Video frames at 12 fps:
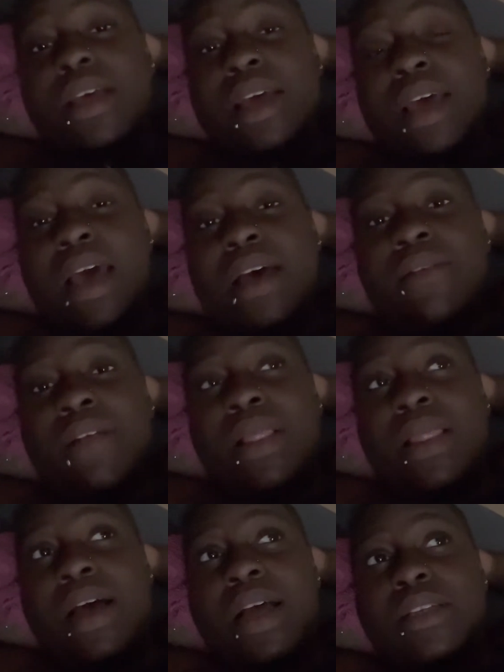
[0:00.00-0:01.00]
Have a
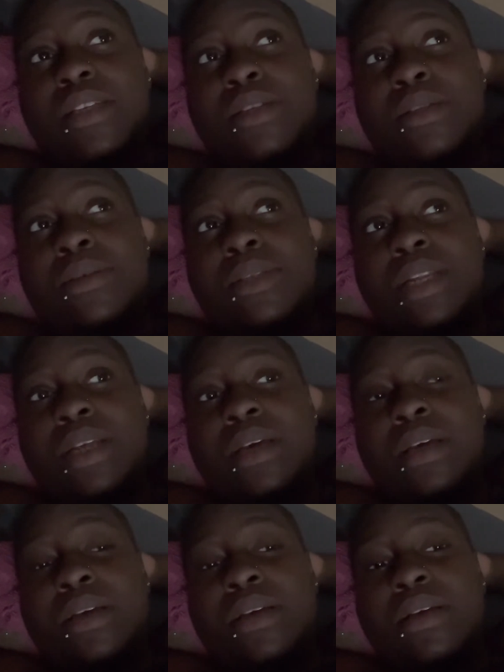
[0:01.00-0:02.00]
lot to do
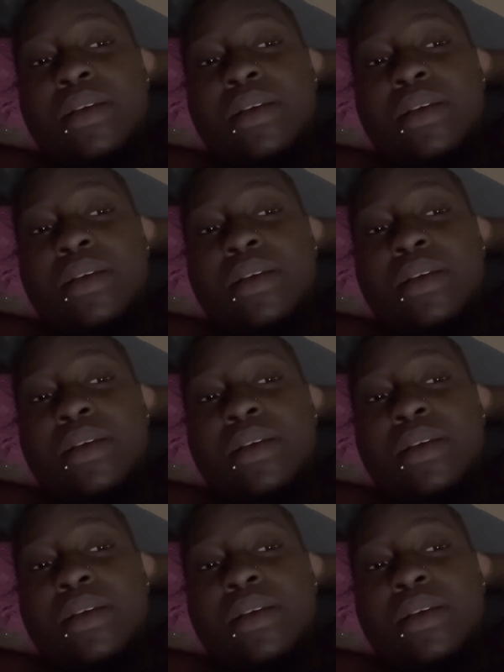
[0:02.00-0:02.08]
today.